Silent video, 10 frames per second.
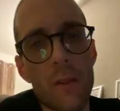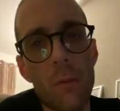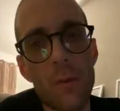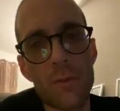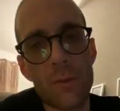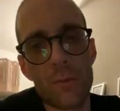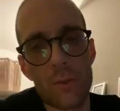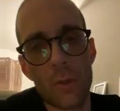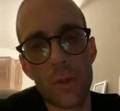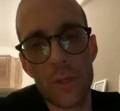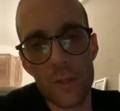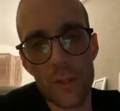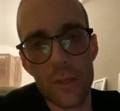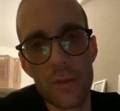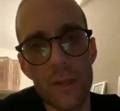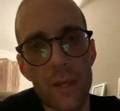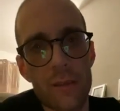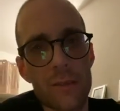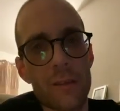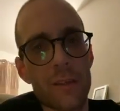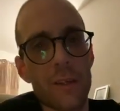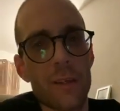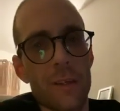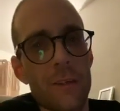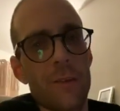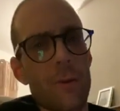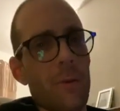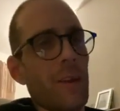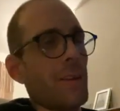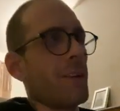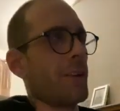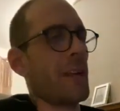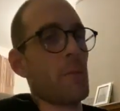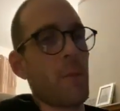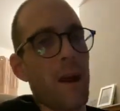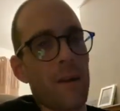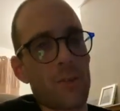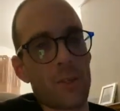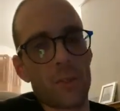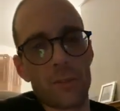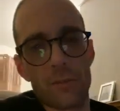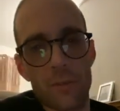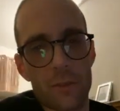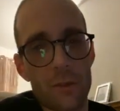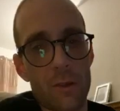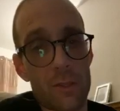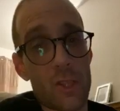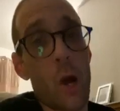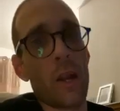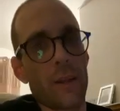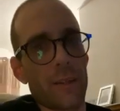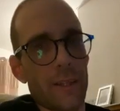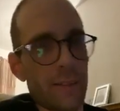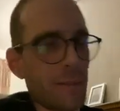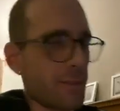I won't sort of join in certain things. You know what I mean? I'll keep my mouth shut, silently.